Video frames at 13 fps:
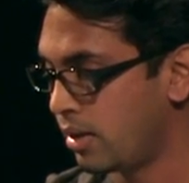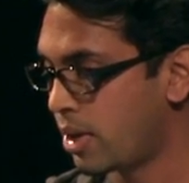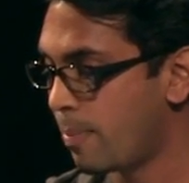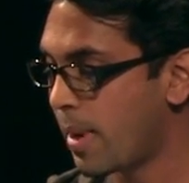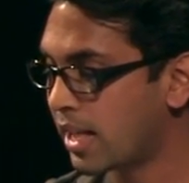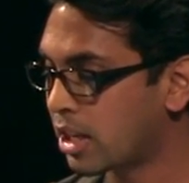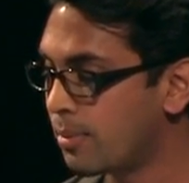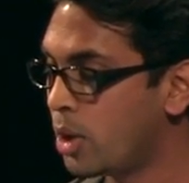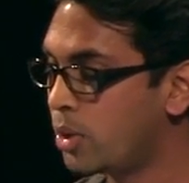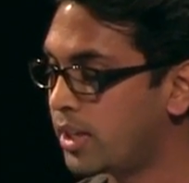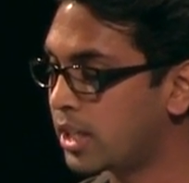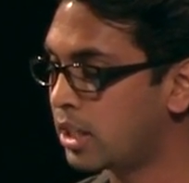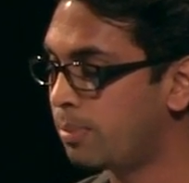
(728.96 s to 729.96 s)
The Malcolm
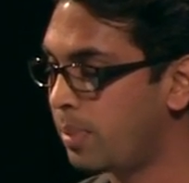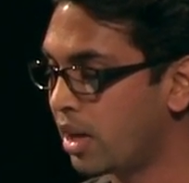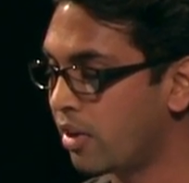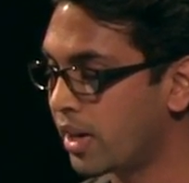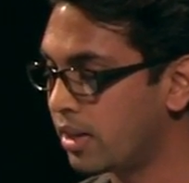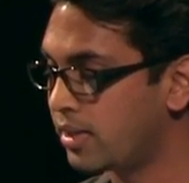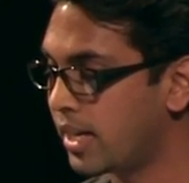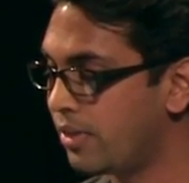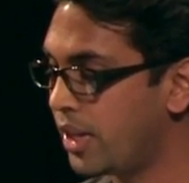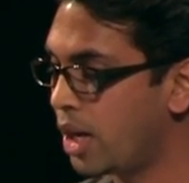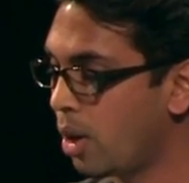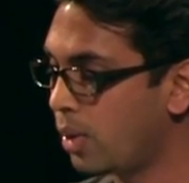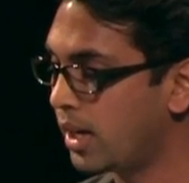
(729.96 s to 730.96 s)
whose experience in
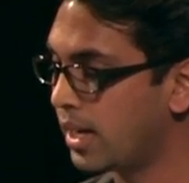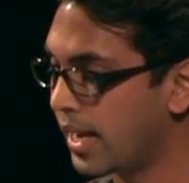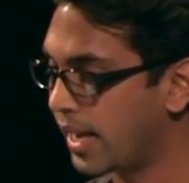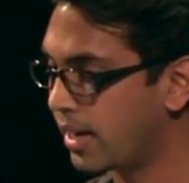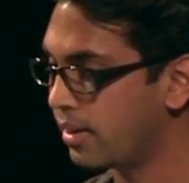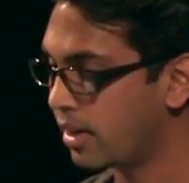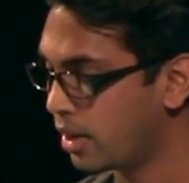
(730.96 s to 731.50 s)
the Holy Land